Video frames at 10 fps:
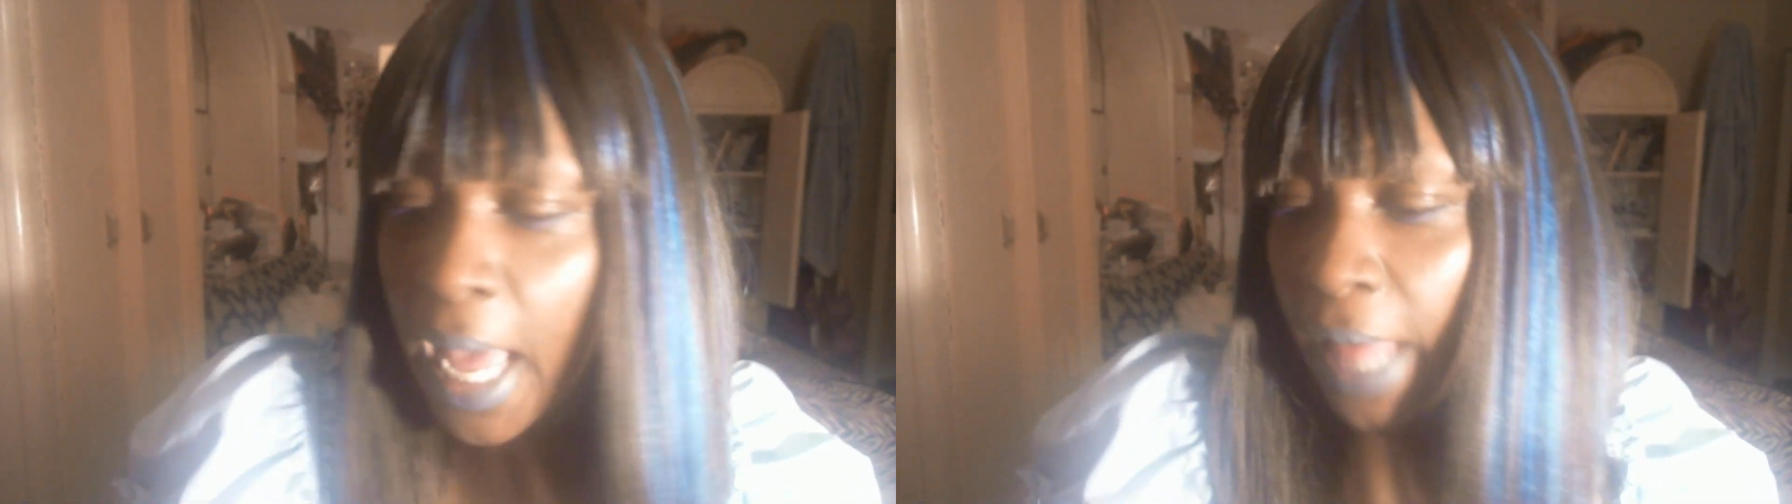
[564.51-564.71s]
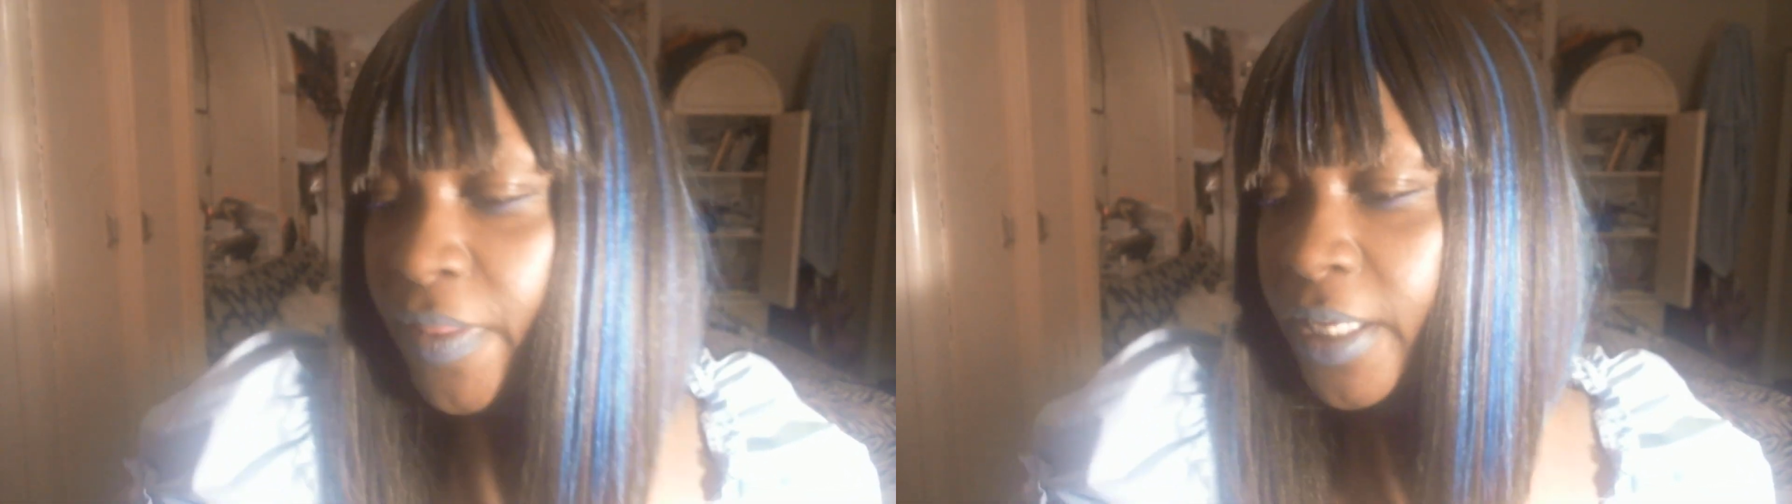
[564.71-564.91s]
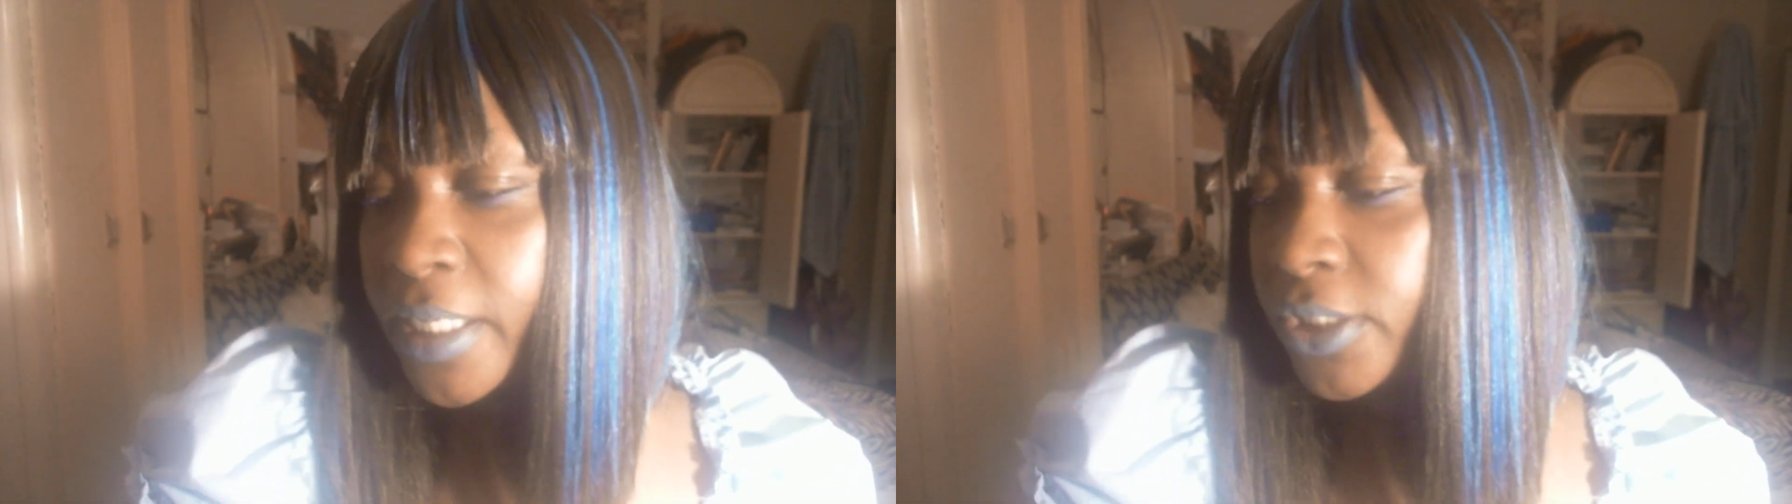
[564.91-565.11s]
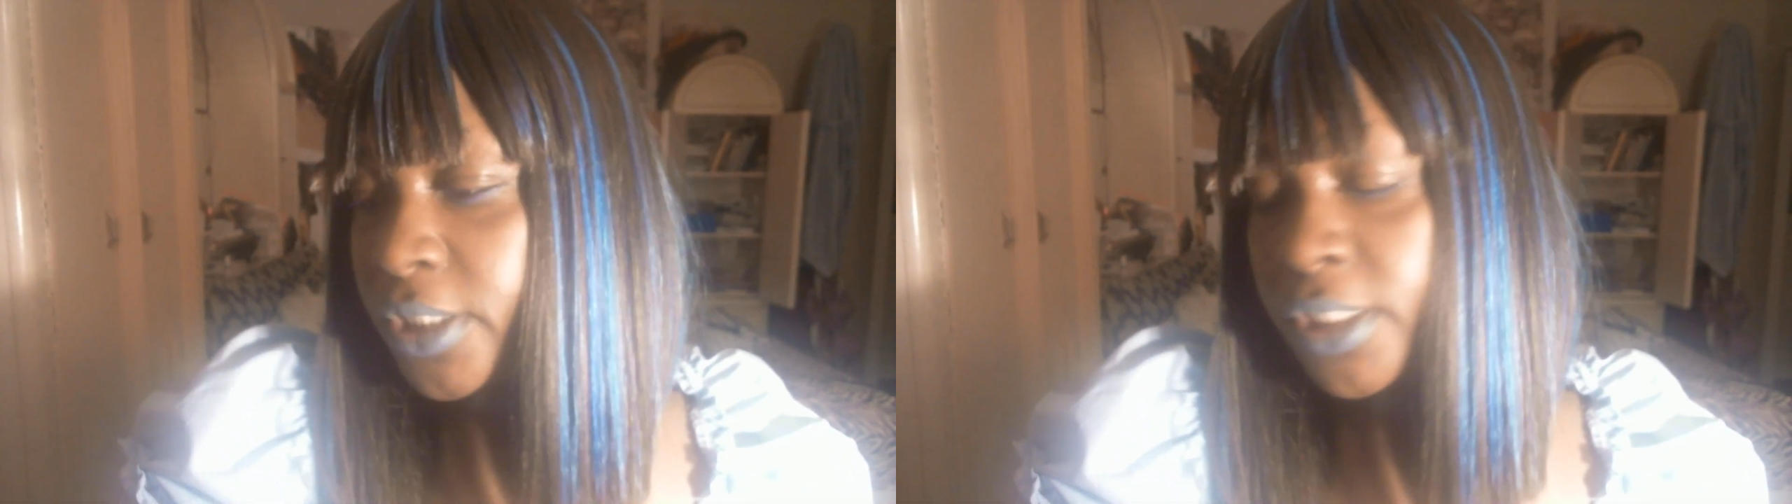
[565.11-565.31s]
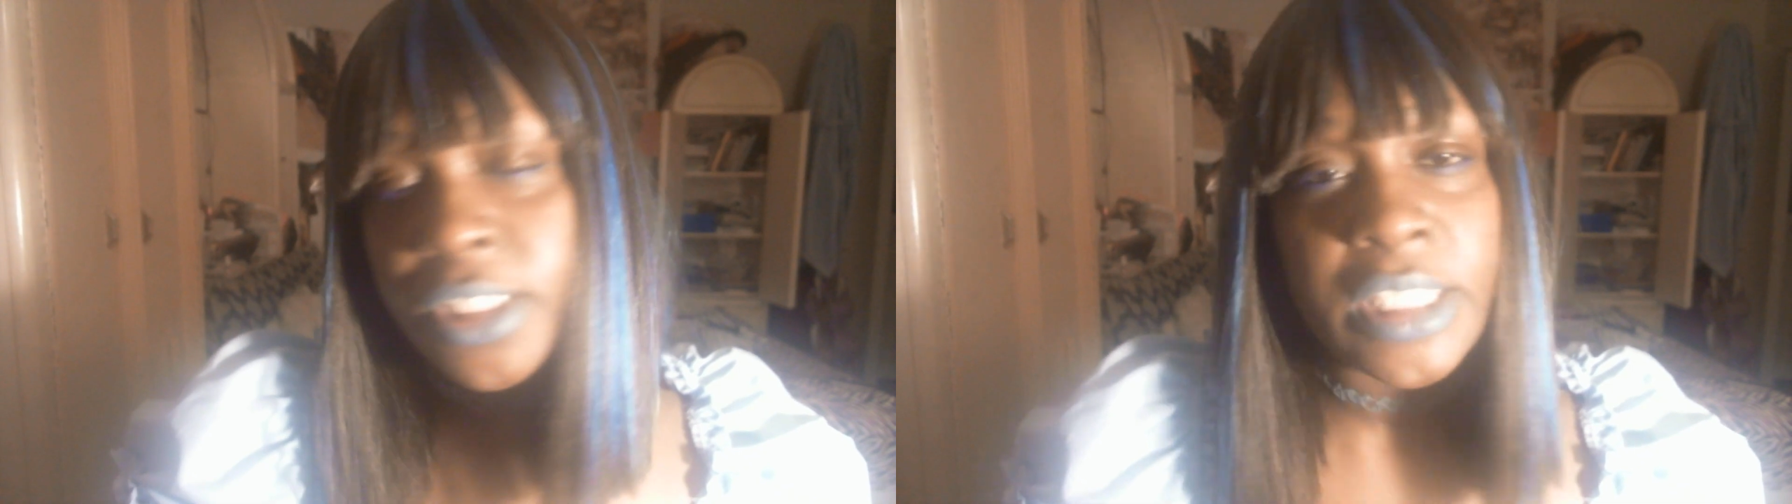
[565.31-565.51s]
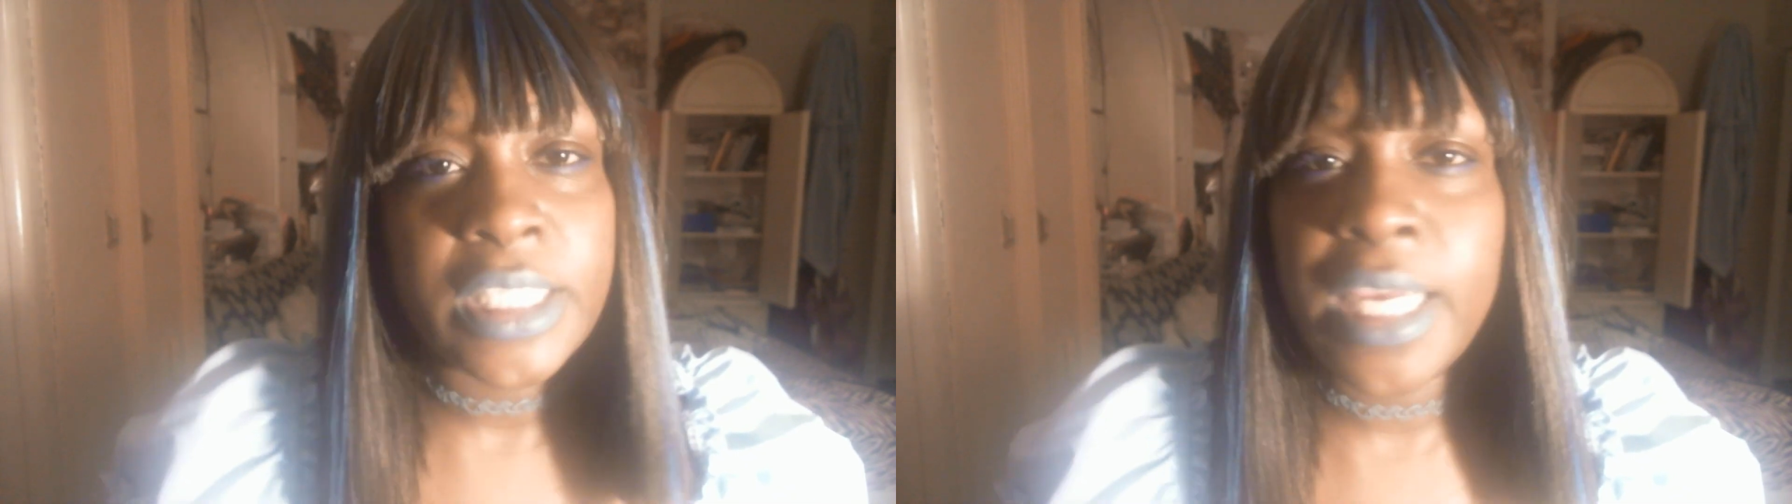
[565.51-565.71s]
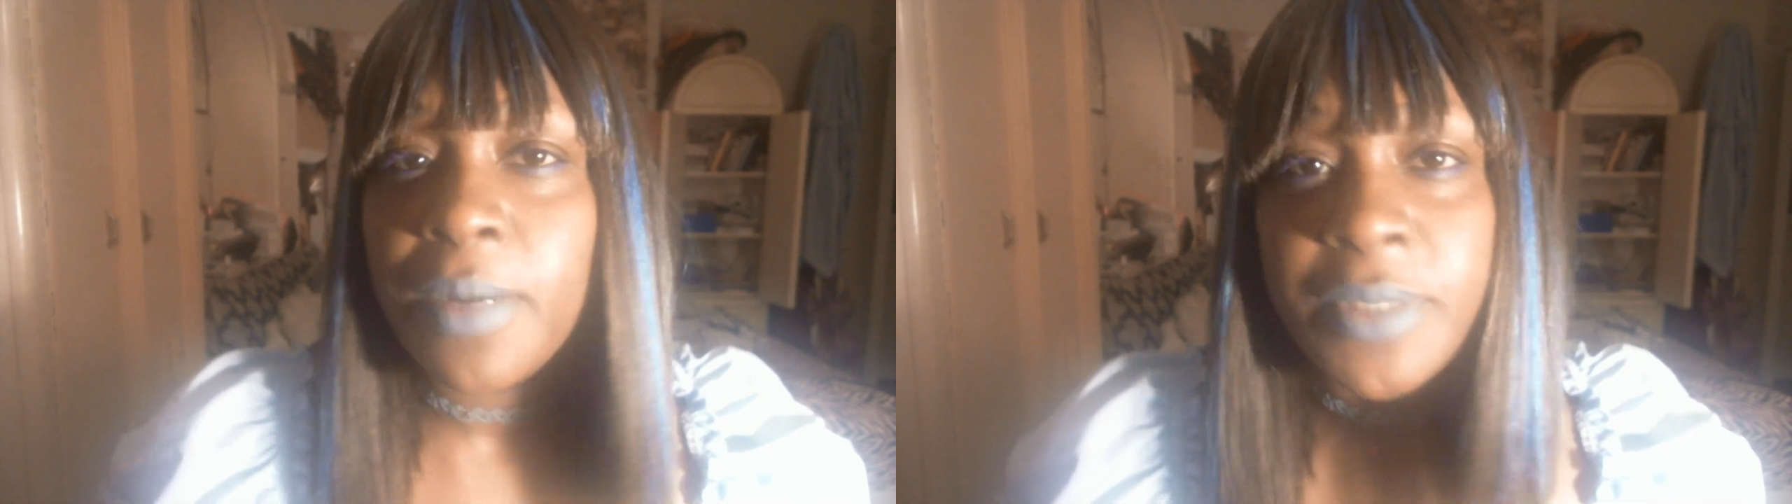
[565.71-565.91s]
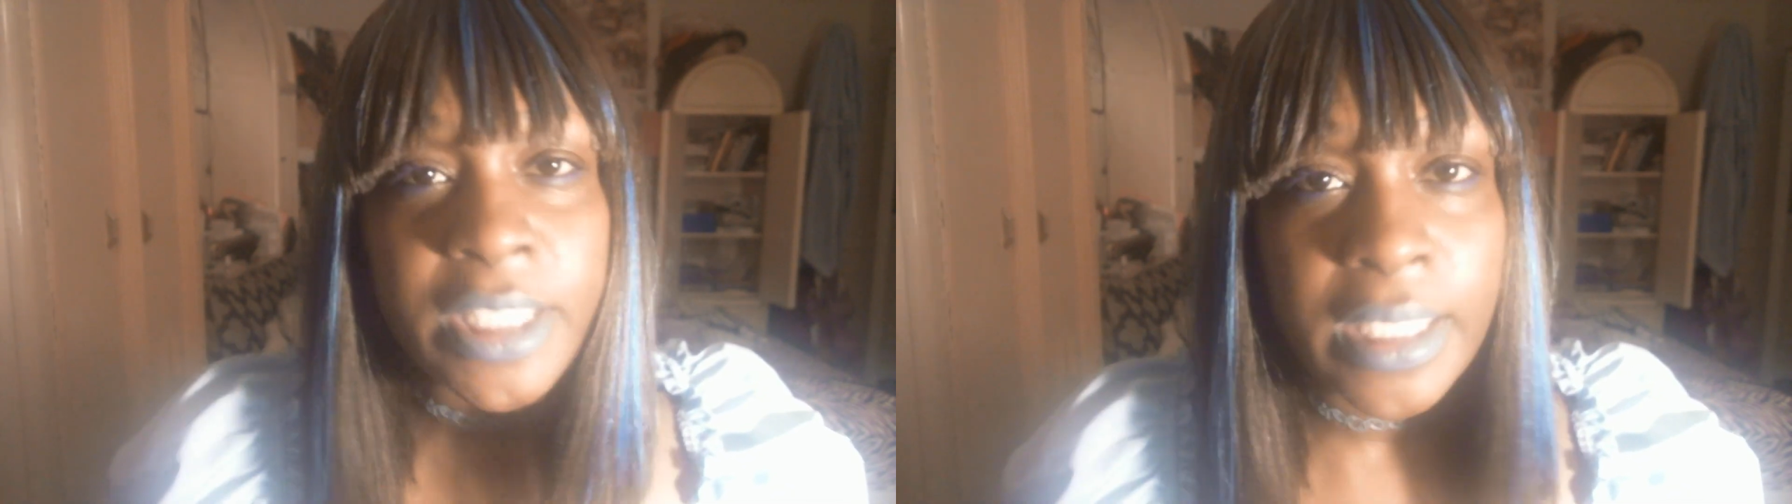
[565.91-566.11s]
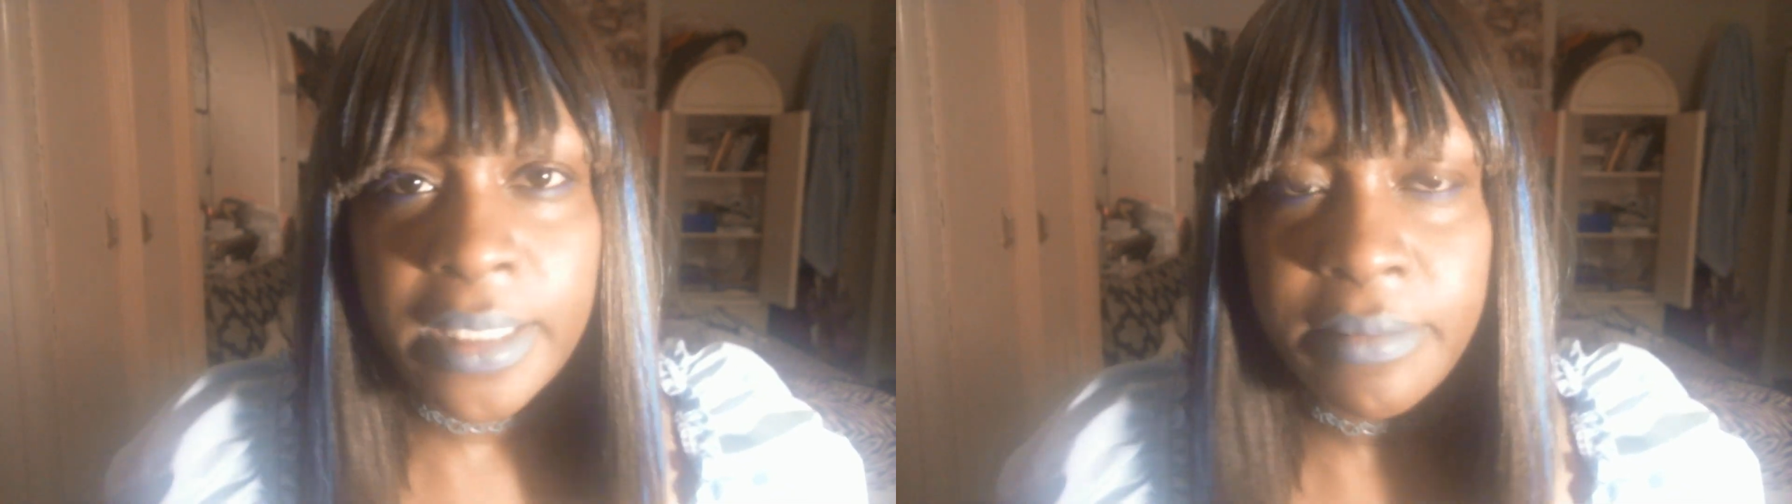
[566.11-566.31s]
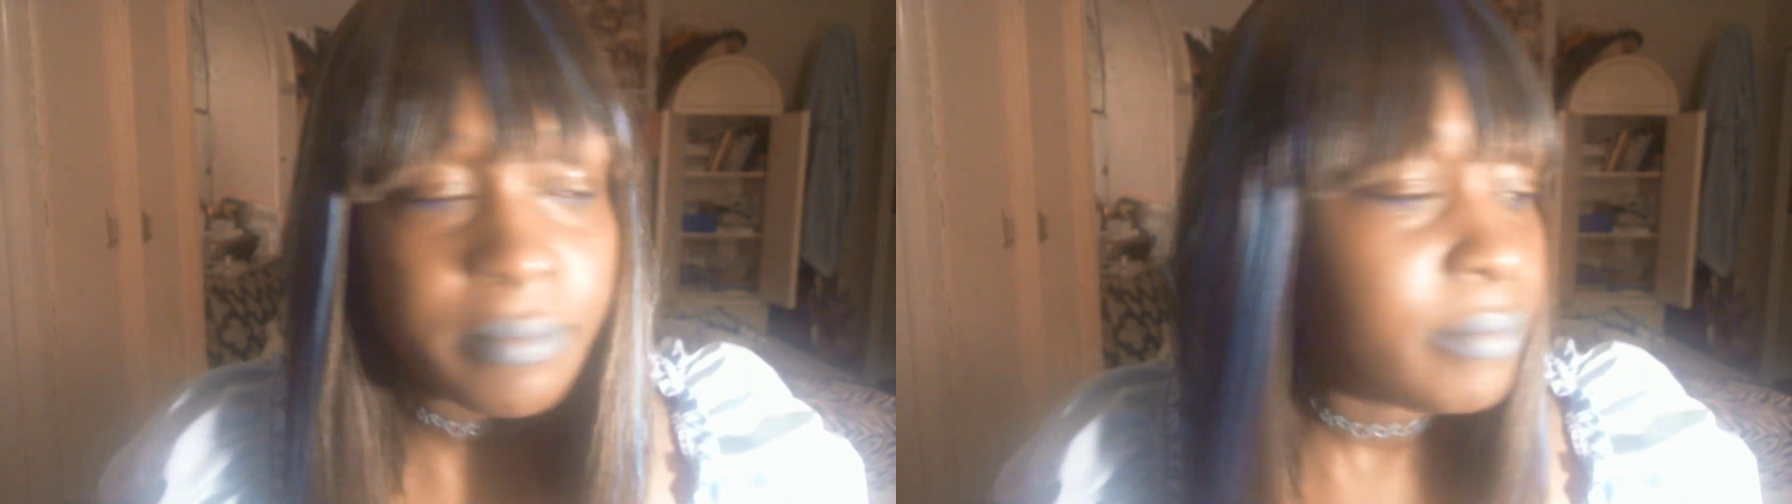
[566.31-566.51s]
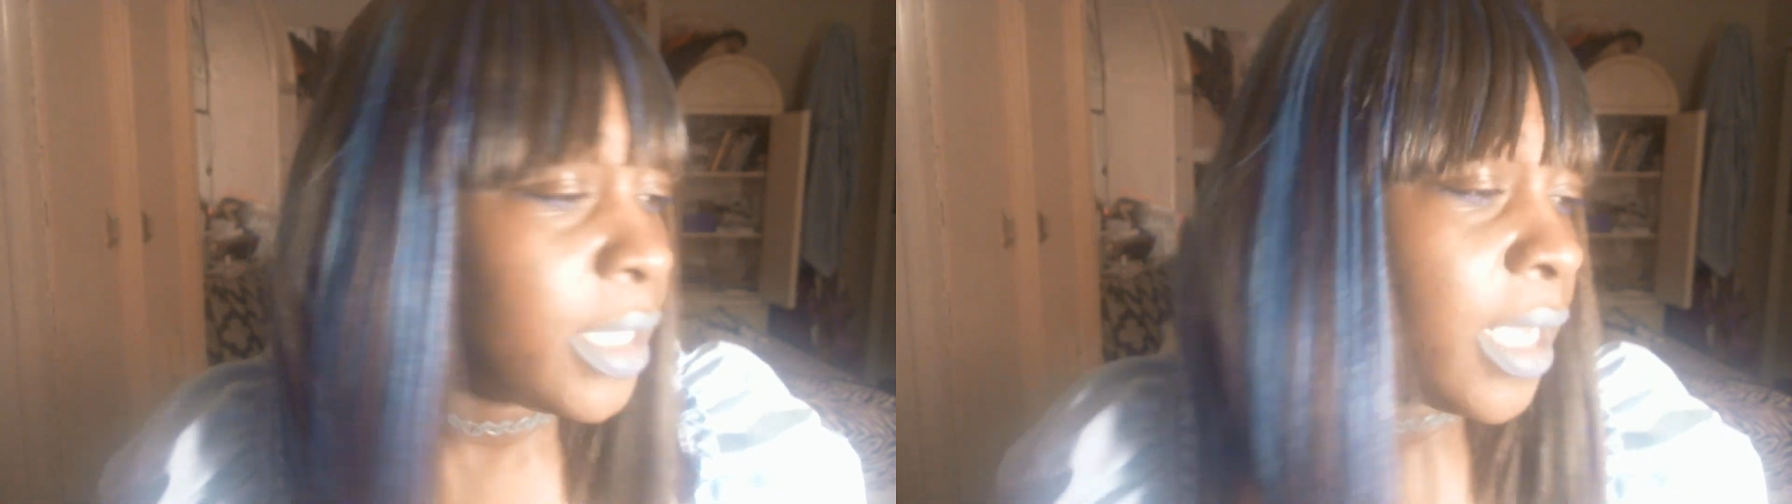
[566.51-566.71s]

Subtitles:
I think he should have just kept cheating